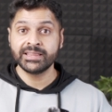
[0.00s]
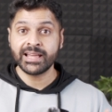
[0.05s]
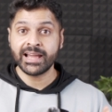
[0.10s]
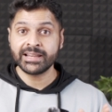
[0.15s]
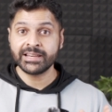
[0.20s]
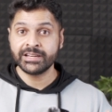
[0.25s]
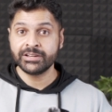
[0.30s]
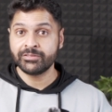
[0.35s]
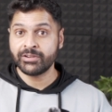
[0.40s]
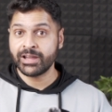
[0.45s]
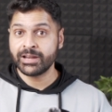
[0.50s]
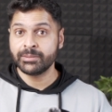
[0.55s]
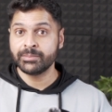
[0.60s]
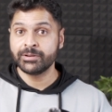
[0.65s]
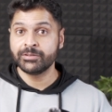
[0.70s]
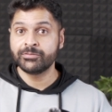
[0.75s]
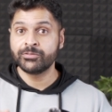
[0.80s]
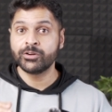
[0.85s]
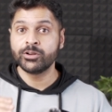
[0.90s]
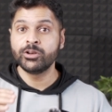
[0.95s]
in that
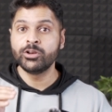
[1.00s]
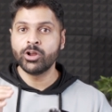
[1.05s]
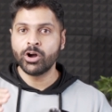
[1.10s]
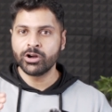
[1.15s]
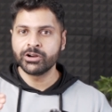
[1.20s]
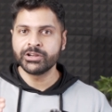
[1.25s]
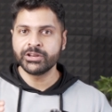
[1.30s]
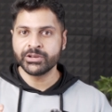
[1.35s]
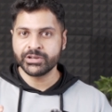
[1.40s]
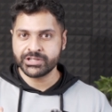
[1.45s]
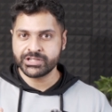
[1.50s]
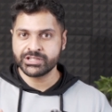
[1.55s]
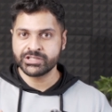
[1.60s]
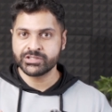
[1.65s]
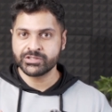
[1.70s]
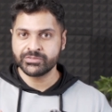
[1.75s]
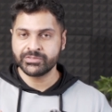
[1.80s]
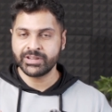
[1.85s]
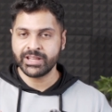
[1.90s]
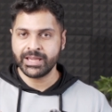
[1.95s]
environment for long durations
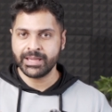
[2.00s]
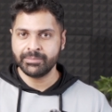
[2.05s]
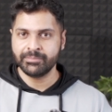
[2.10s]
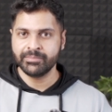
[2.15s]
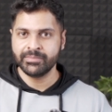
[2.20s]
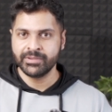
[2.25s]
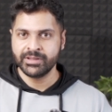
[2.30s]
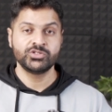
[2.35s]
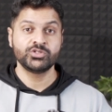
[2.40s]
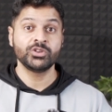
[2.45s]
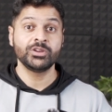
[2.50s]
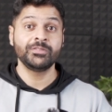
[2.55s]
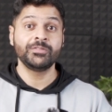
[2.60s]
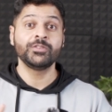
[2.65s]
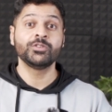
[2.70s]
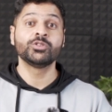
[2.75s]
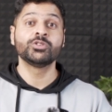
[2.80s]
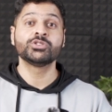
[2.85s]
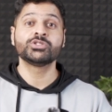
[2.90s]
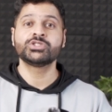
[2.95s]
of time. So if
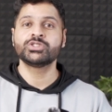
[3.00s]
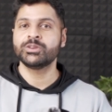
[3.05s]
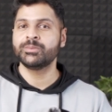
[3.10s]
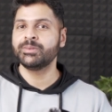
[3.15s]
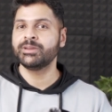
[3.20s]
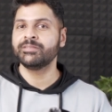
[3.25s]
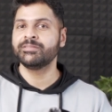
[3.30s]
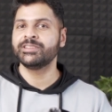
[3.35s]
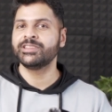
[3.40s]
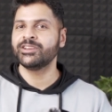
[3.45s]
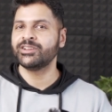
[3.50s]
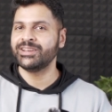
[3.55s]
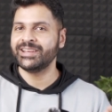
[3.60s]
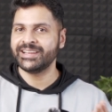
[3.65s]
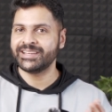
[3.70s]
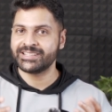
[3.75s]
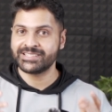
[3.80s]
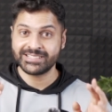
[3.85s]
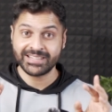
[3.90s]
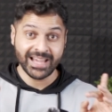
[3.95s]
you go swimming with your
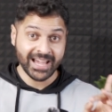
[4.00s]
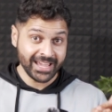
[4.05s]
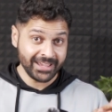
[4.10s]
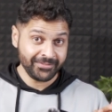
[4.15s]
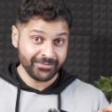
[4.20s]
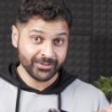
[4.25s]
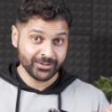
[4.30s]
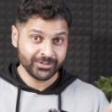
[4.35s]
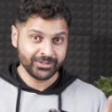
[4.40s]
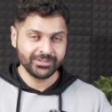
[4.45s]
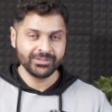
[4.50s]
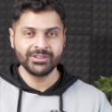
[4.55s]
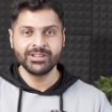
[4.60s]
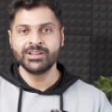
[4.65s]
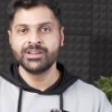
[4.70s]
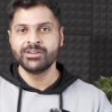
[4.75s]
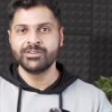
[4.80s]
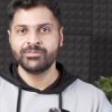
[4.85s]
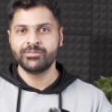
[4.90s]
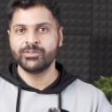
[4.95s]
latest iPhone
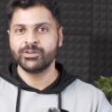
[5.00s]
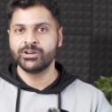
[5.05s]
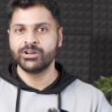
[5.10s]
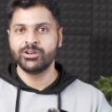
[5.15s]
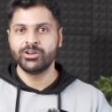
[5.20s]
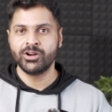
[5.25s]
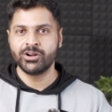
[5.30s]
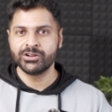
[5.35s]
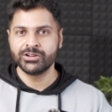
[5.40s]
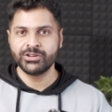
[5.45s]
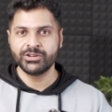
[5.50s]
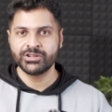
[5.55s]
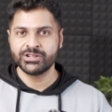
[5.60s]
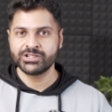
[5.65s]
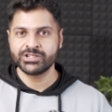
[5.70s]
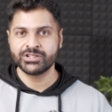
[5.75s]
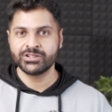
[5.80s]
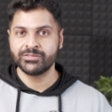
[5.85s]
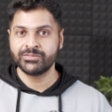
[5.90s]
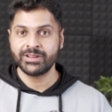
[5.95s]
for a long
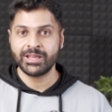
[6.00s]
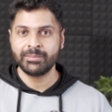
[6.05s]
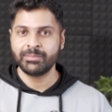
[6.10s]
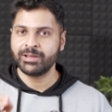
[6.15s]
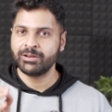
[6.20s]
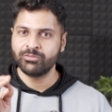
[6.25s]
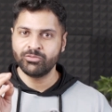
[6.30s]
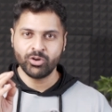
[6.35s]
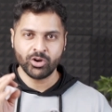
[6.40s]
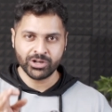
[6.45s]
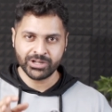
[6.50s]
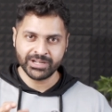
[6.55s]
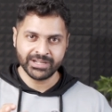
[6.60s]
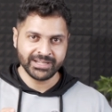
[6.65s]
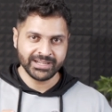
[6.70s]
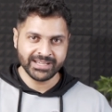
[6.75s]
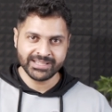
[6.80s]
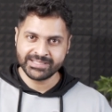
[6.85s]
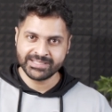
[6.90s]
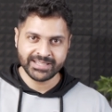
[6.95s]
duration of time and water
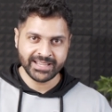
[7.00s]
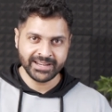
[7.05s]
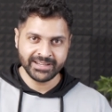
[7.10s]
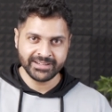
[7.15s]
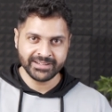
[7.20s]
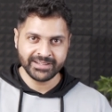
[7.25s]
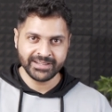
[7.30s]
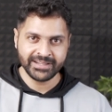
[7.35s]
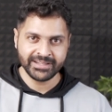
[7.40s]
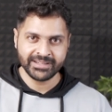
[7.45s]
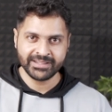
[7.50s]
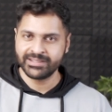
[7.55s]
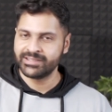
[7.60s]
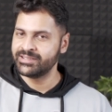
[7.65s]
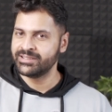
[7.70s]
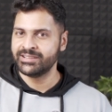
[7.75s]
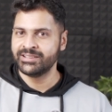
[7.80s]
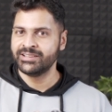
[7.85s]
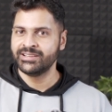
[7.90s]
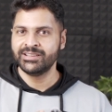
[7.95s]
does enter it,
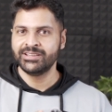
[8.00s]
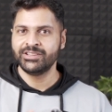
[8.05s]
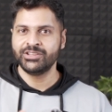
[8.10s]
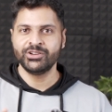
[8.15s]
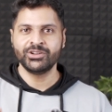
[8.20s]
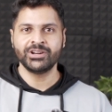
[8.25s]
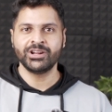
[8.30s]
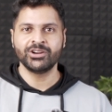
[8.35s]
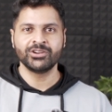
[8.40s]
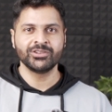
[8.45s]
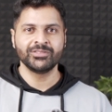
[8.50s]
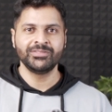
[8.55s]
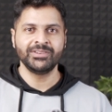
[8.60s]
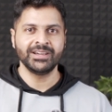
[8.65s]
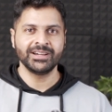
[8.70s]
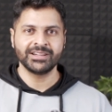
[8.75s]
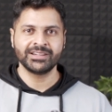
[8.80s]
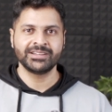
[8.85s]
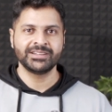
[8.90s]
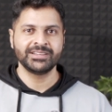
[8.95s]
you're out of
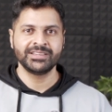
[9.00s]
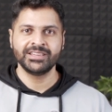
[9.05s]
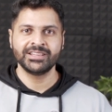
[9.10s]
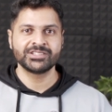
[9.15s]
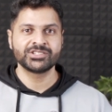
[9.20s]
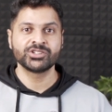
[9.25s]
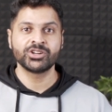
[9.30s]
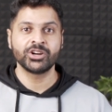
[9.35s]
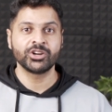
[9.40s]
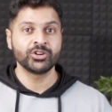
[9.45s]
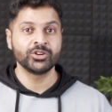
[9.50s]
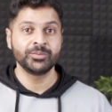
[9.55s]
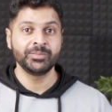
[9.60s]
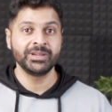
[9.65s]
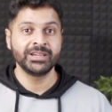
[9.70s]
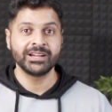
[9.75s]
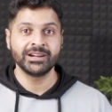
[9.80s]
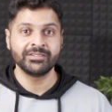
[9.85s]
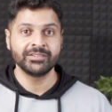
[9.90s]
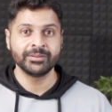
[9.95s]
luck. It's not going to
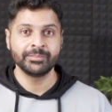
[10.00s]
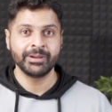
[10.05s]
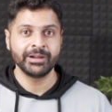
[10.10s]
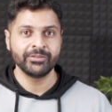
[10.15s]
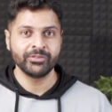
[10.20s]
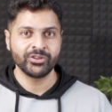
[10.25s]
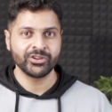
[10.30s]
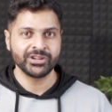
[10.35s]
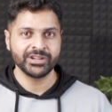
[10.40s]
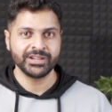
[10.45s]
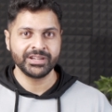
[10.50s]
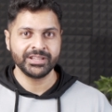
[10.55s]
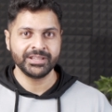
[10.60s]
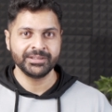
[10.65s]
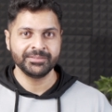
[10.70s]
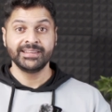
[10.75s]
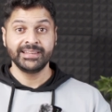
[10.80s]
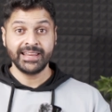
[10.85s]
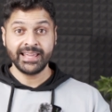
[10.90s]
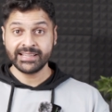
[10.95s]
be covered by warranty.
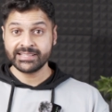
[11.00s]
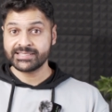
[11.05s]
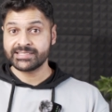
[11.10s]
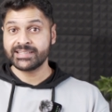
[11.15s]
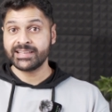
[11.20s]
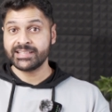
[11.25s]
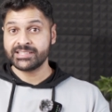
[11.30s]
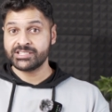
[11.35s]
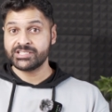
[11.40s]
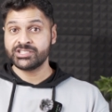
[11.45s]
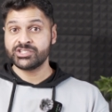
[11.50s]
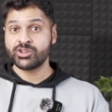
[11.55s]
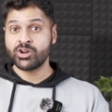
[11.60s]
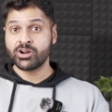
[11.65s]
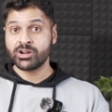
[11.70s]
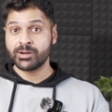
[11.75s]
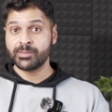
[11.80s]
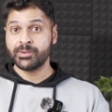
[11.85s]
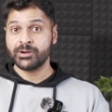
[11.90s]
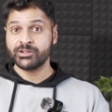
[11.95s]
Next, let's
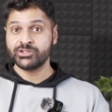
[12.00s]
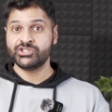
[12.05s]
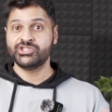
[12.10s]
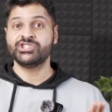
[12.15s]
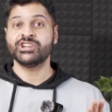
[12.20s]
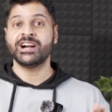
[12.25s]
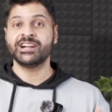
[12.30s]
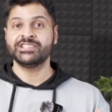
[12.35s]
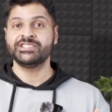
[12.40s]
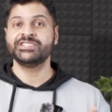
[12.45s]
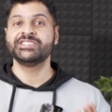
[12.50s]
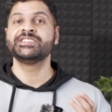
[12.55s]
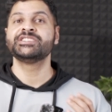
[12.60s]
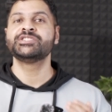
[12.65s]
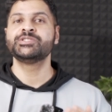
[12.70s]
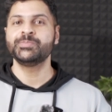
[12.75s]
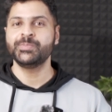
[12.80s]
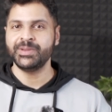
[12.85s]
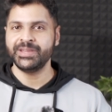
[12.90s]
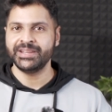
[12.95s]
talk about charging
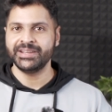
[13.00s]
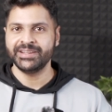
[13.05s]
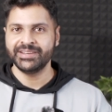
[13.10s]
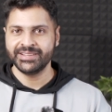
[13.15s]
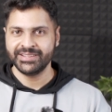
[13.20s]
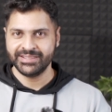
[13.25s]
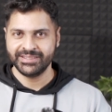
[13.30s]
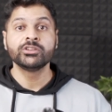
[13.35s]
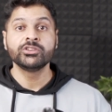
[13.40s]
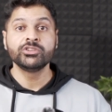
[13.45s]
speed.